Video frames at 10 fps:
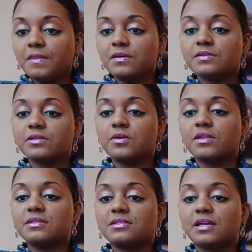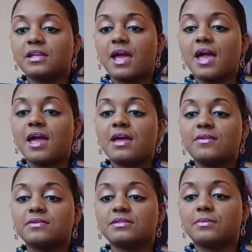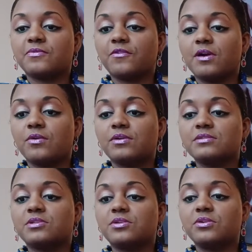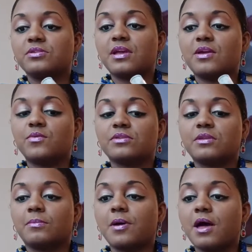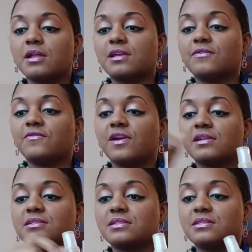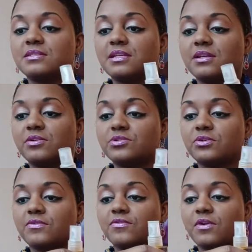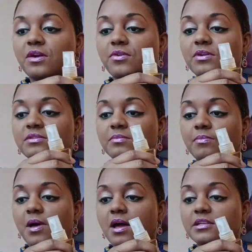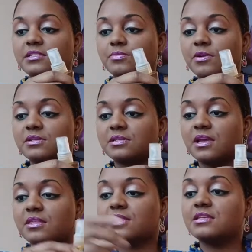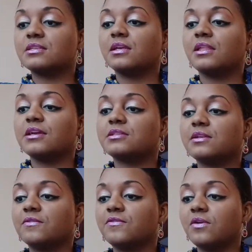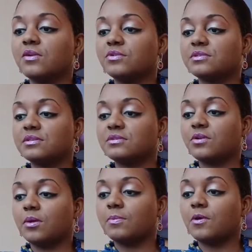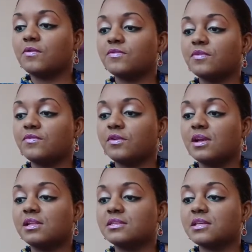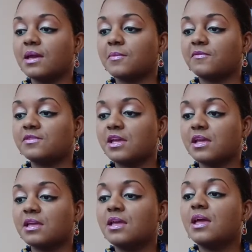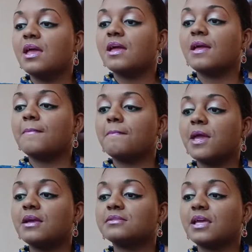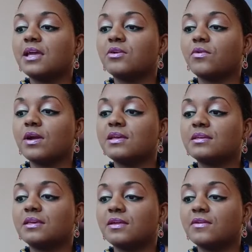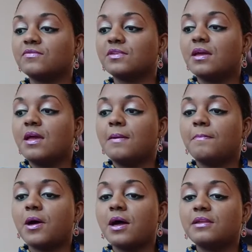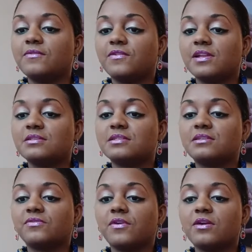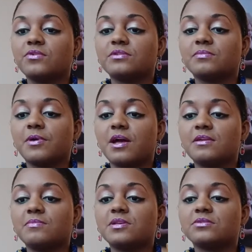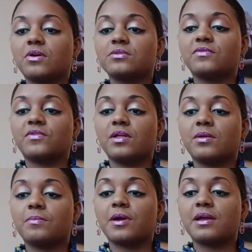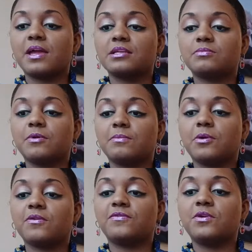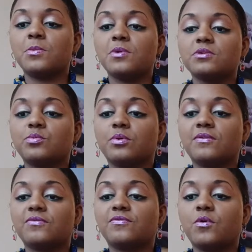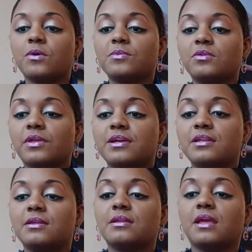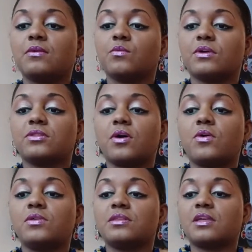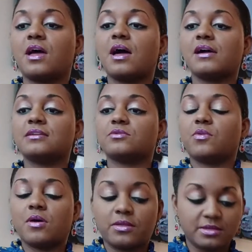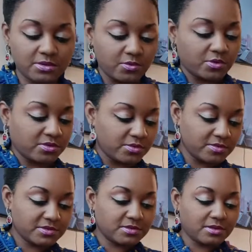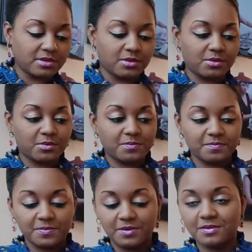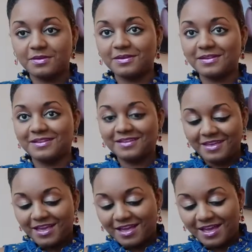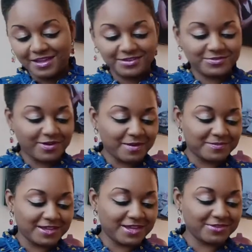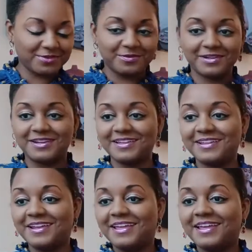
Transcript: So they said add some fragrance to your day with the Body Fantasy Signature Fragrance Body Spray Set. This collection of fragrances are perfect for any time of day and makes a great gift. Body Fantasy's fragrance body mists are developed by expert perfumers with formulated with only the highest quality oils. I dropped the other one.